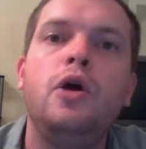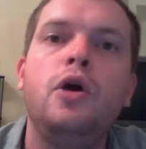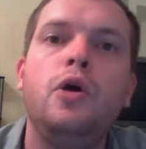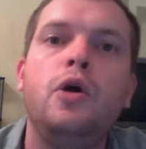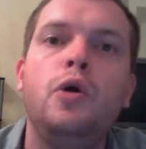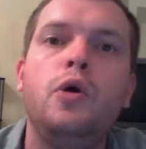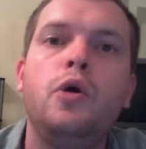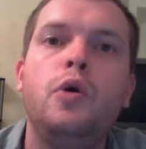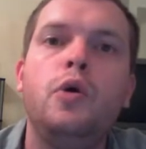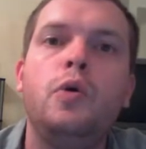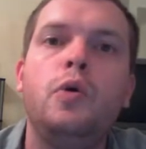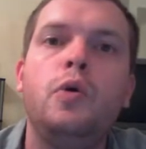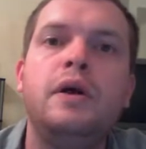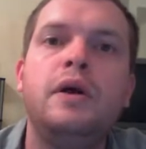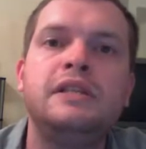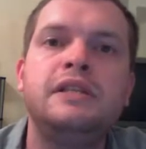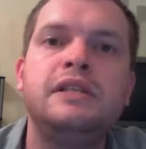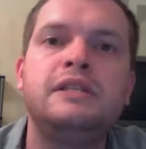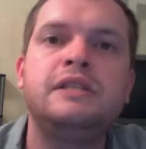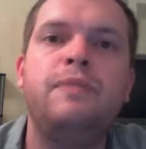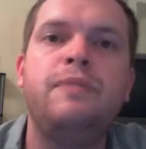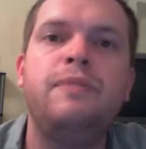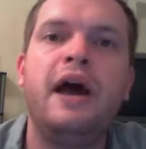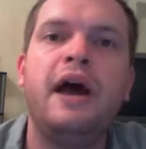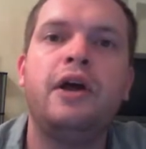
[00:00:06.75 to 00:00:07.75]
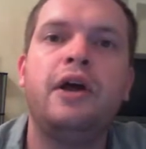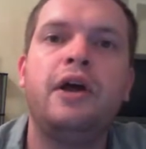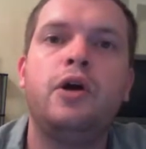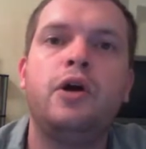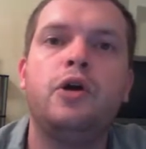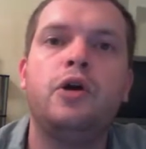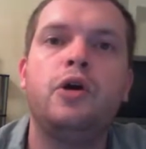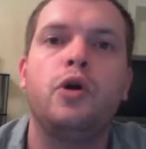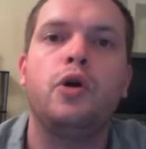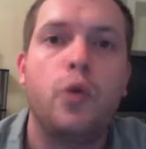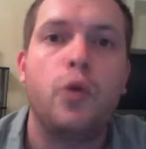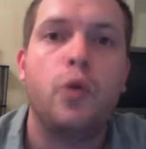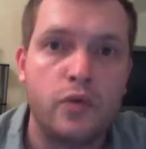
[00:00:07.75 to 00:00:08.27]
who
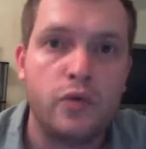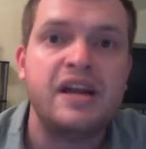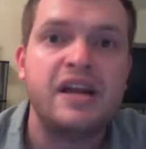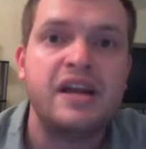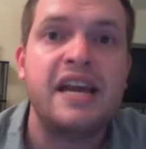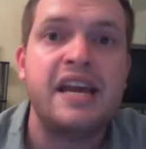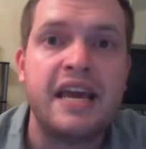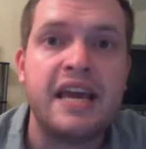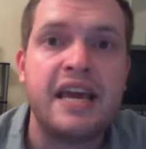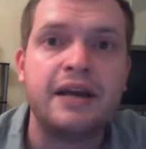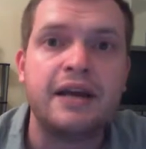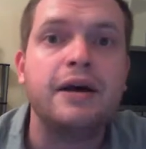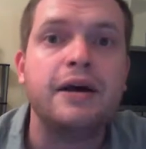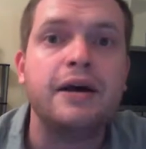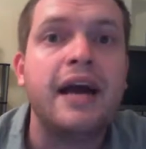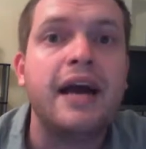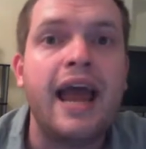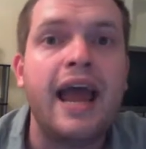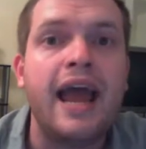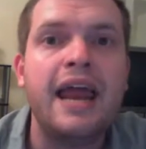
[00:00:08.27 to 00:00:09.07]
inspired reading.